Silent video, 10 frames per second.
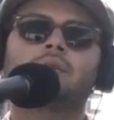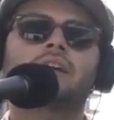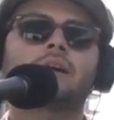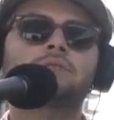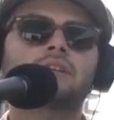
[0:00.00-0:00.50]

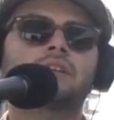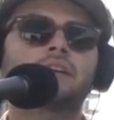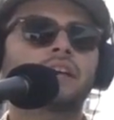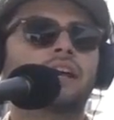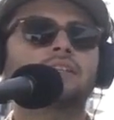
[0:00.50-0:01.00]
When it comes to
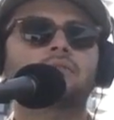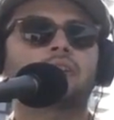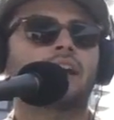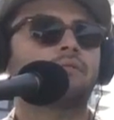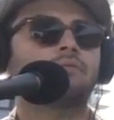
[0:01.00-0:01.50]
cooking, I
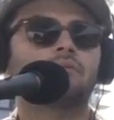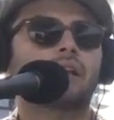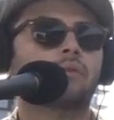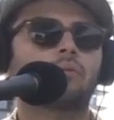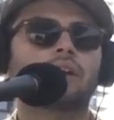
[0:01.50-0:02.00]
definitely have
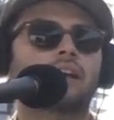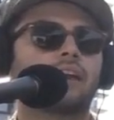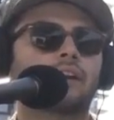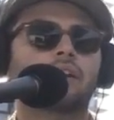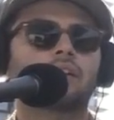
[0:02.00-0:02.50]
like one
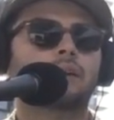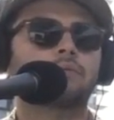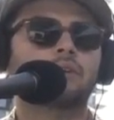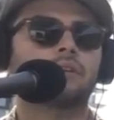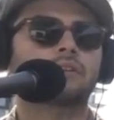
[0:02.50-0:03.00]
guy that I look
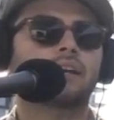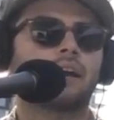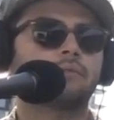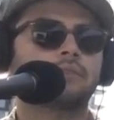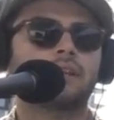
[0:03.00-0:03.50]
up to all the
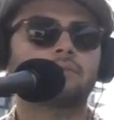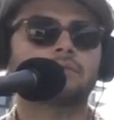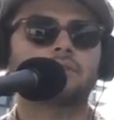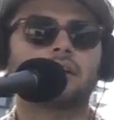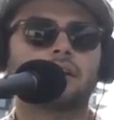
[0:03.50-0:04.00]
time. His
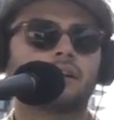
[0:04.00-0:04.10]
name's